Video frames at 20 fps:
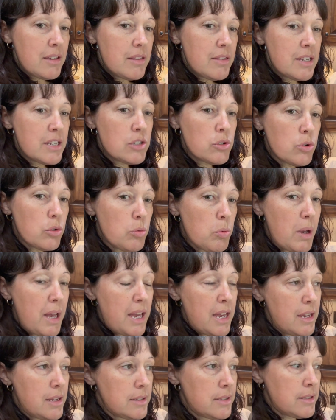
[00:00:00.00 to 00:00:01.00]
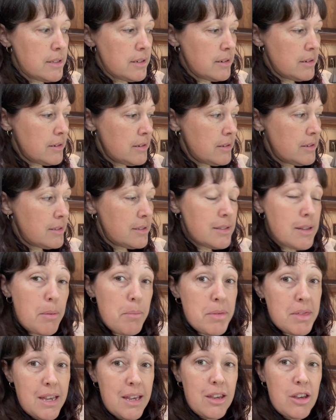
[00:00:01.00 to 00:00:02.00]
There's always
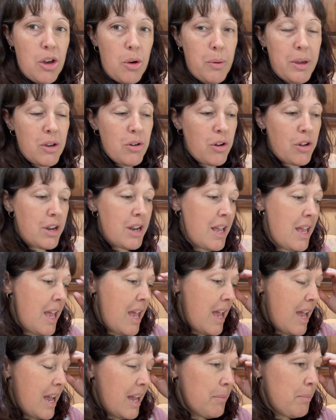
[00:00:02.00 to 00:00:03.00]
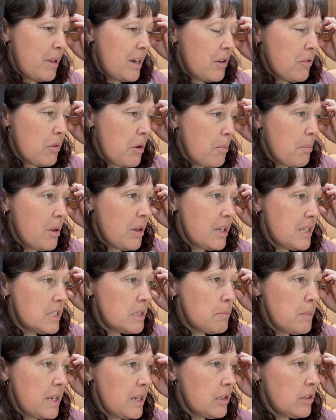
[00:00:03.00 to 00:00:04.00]
something going on, but it
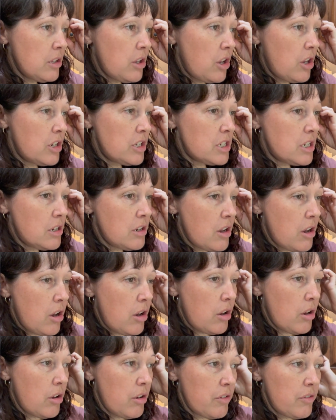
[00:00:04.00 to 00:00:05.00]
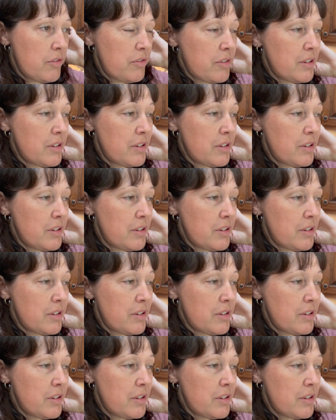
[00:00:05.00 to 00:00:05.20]
reminds me a lot of